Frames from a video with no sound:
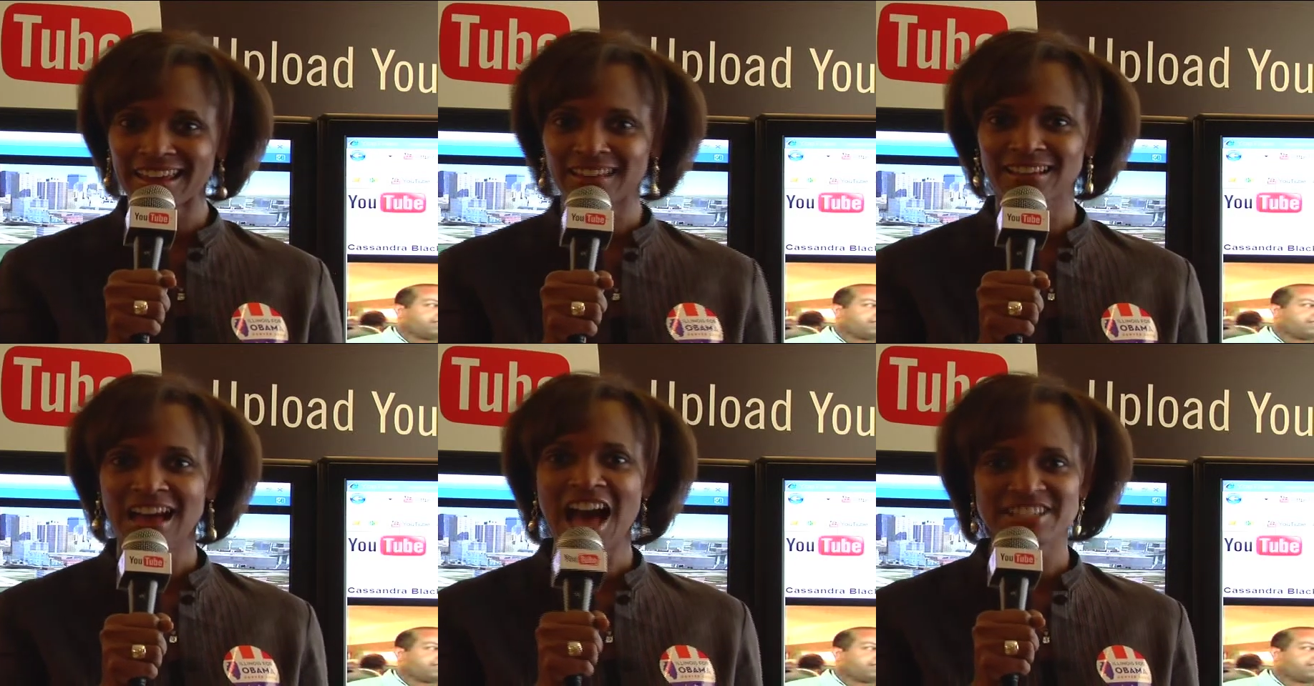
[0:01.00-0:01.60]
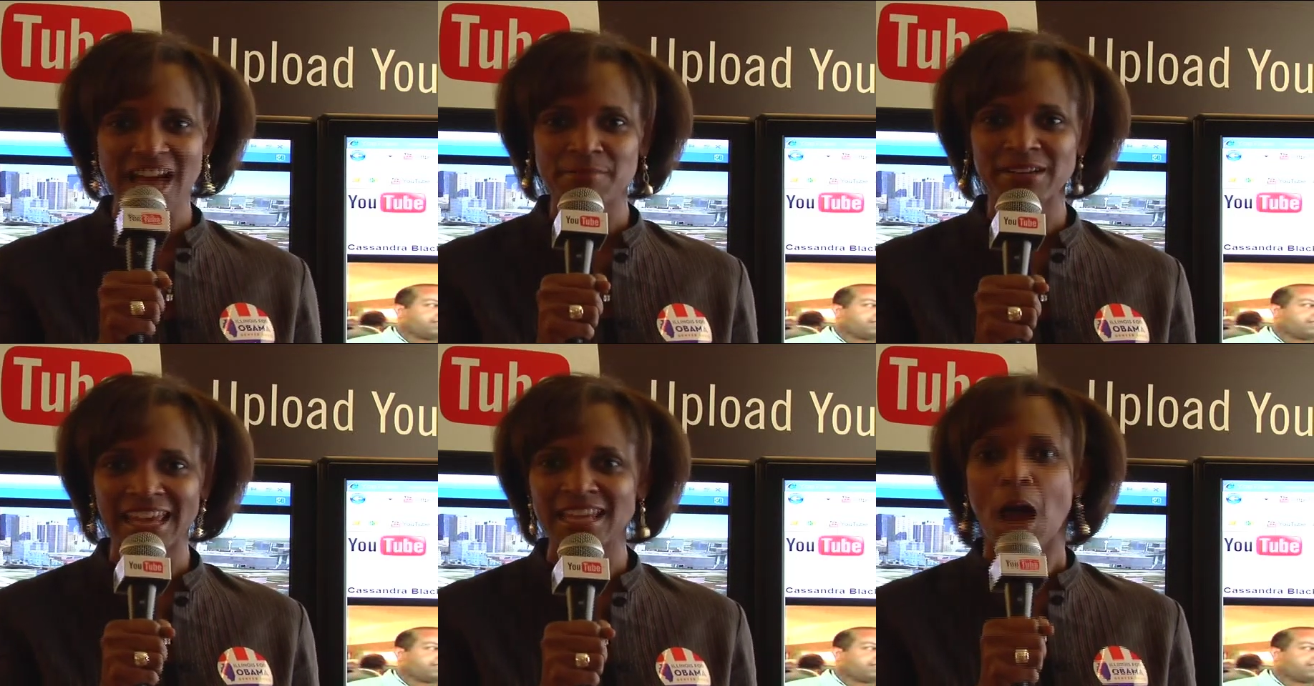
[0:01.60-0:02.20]
Speaker 1: I
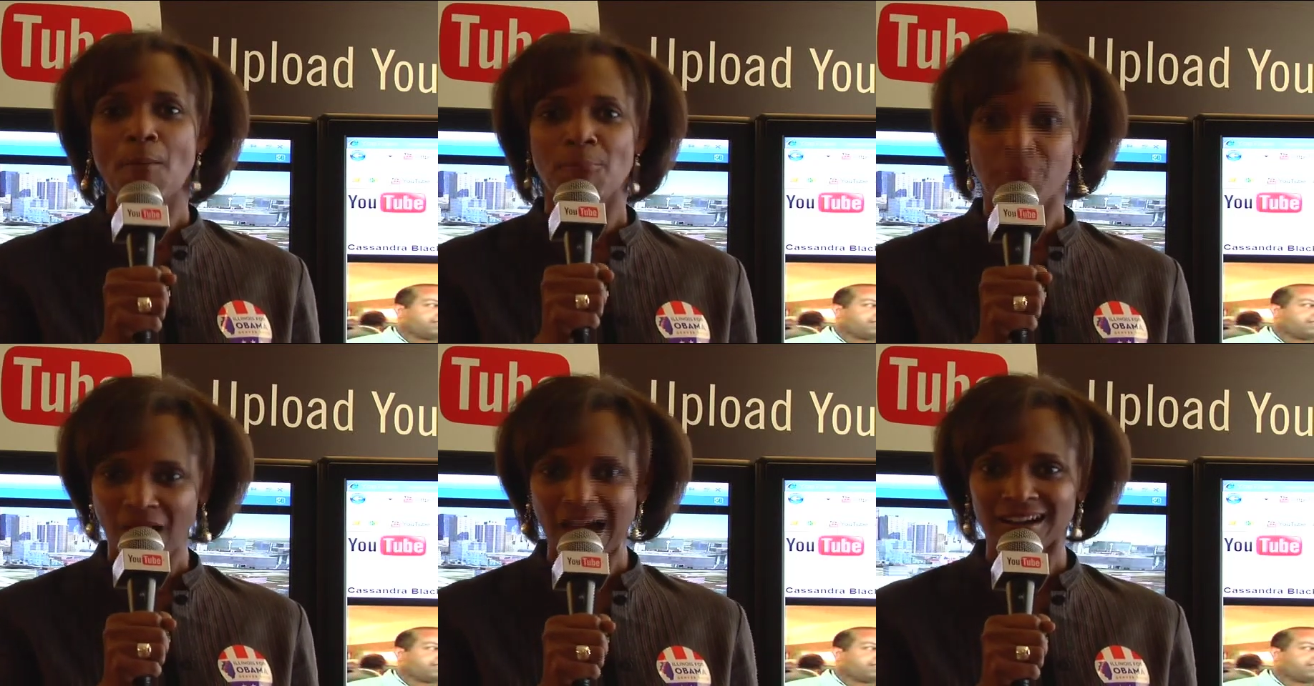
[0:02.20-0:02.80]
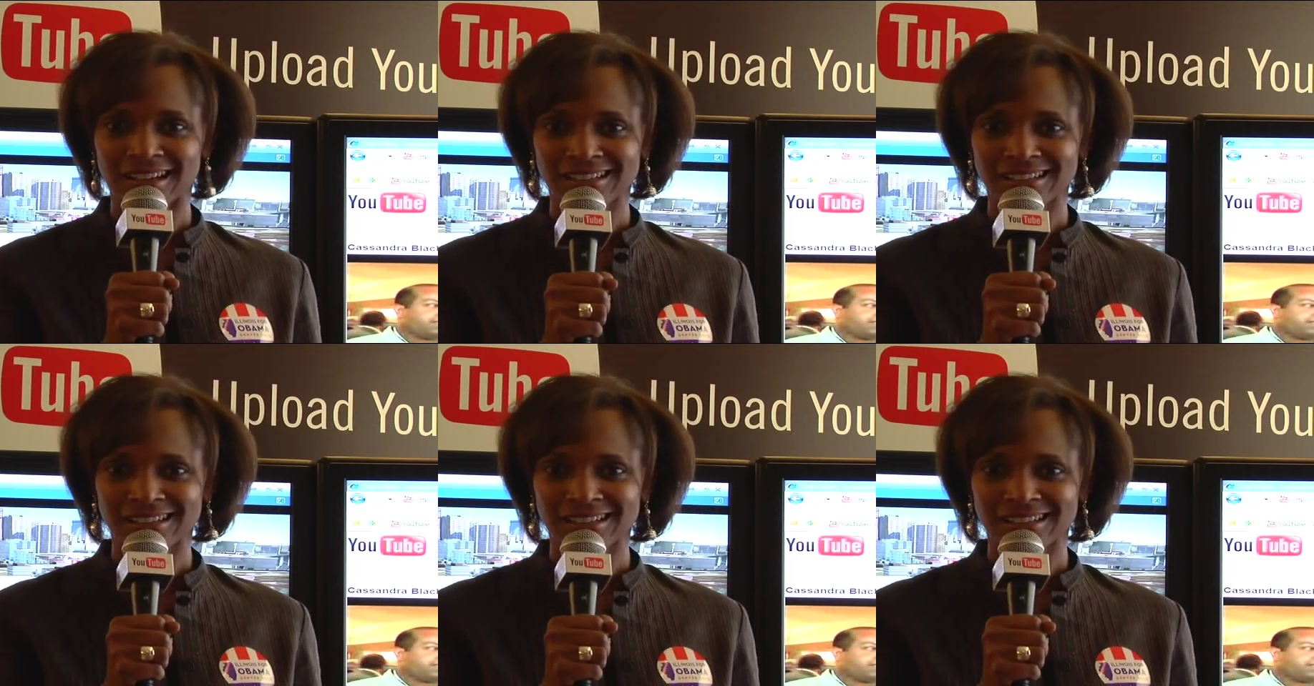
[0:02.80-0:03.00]
nominate Barack